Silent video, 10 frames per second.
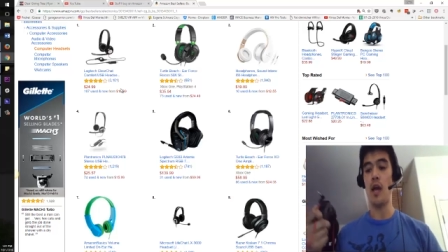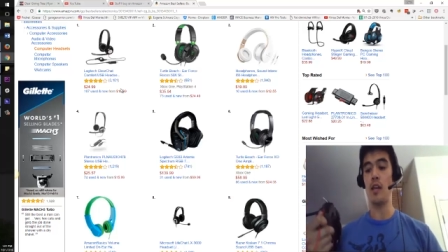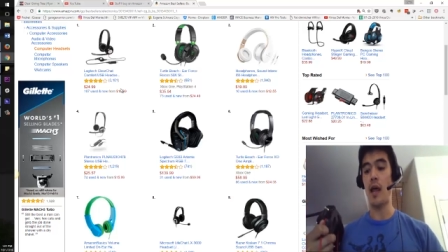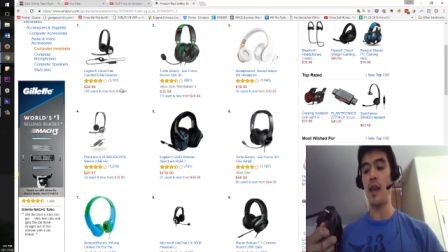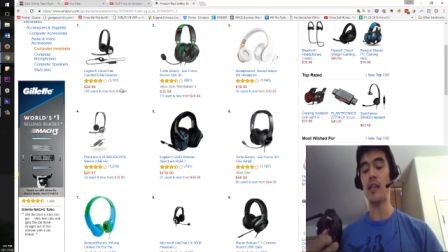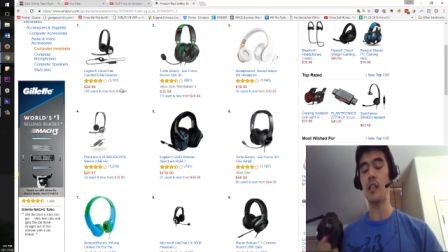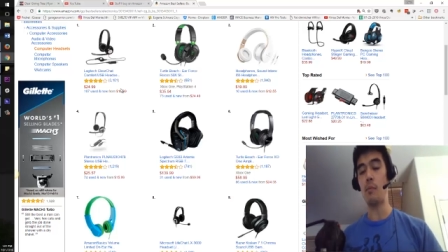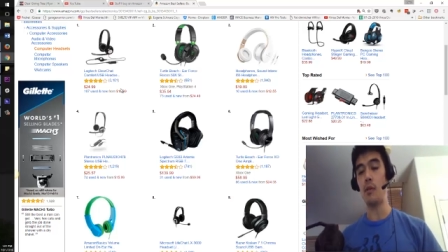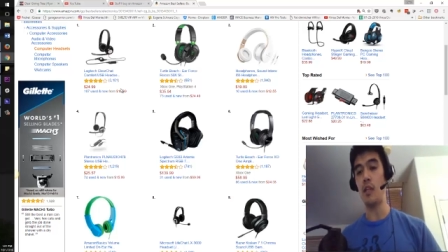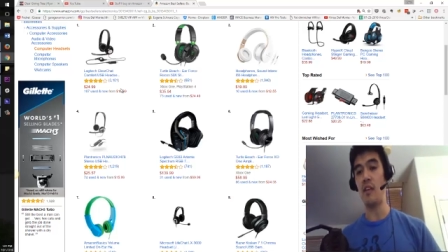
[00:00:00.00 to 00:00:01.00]
I, I like the
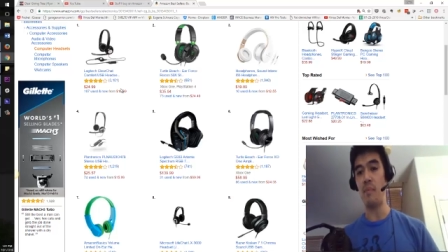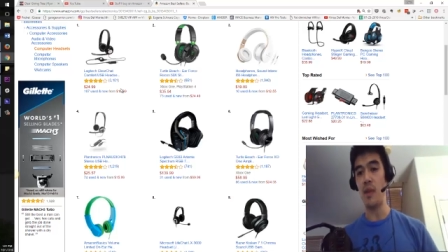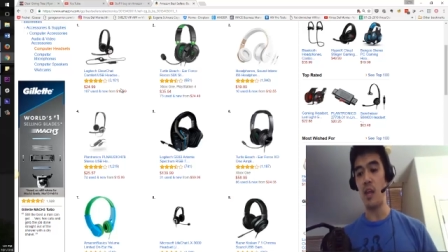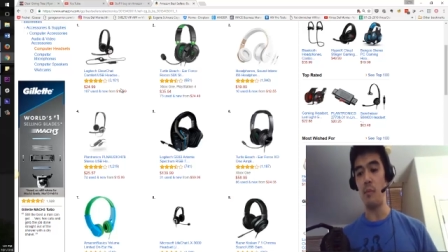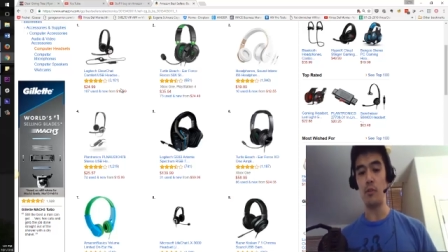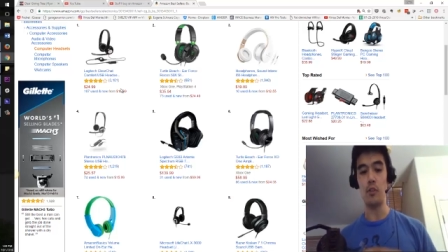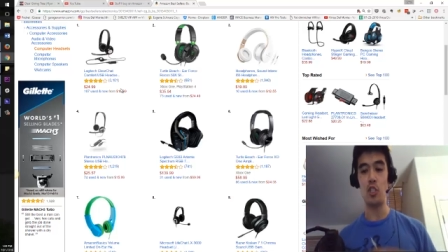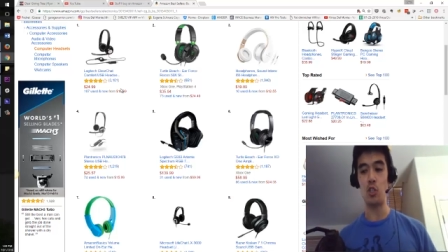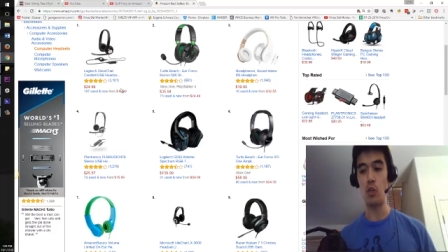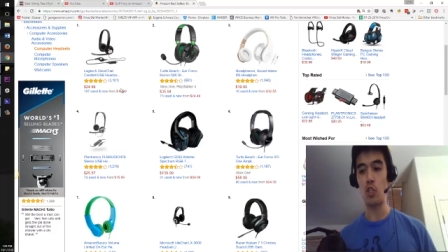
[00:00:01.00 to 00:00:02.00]
ability of being able to
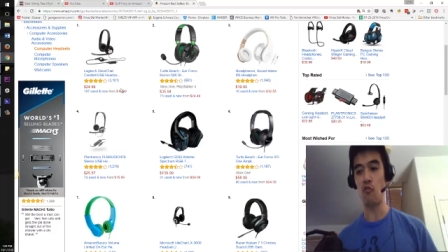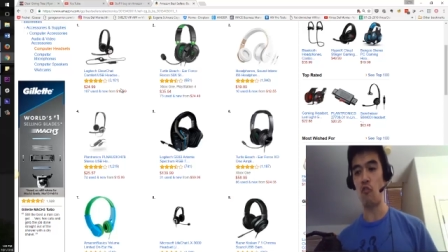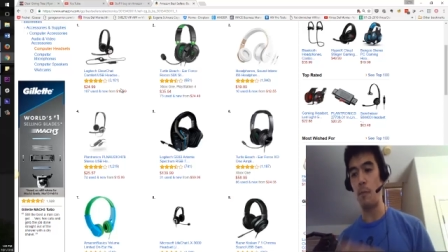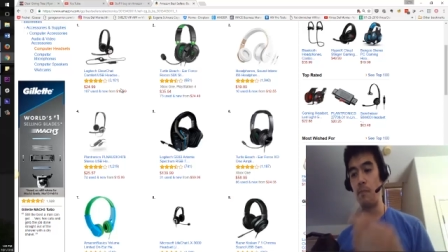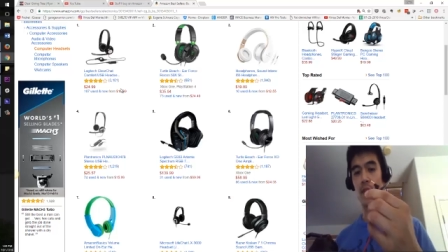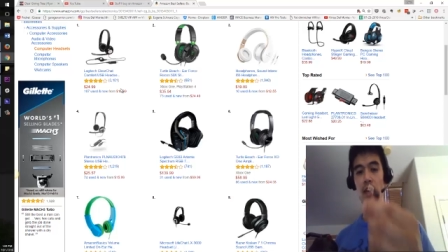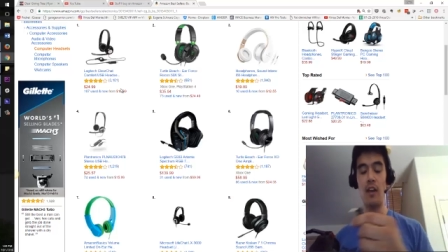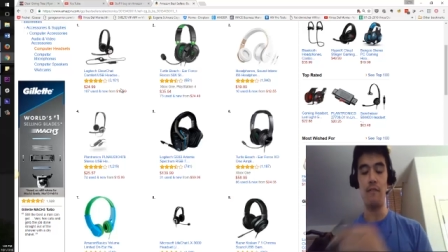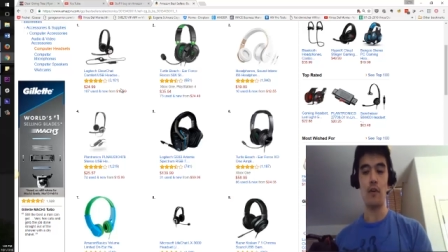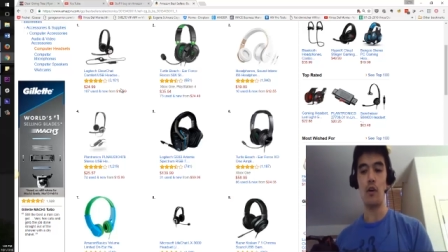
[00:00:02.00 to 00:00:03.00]
switch from
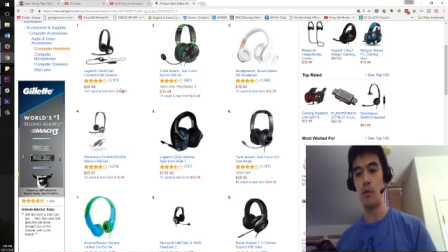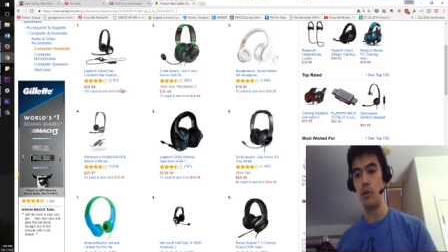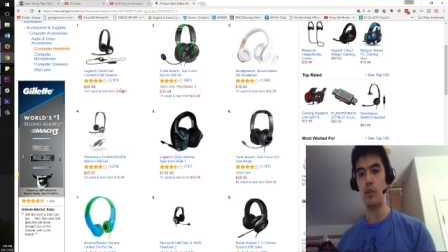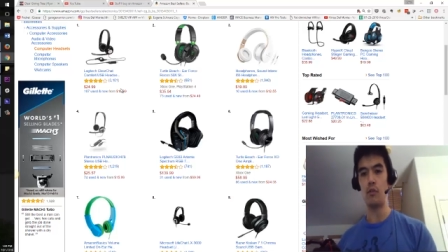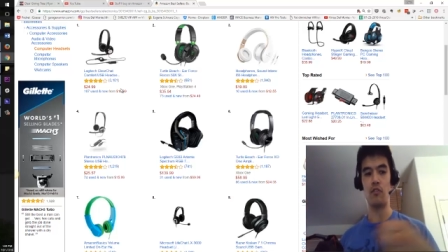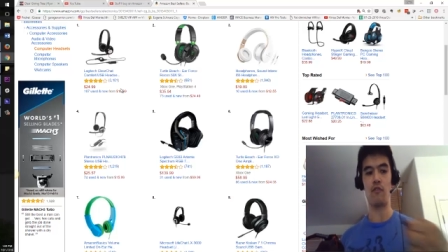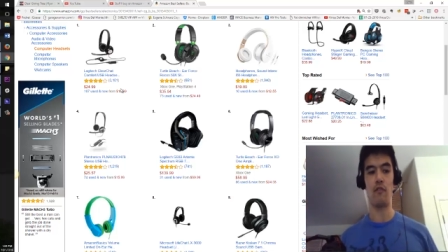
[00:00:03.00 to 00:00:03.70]
headphone to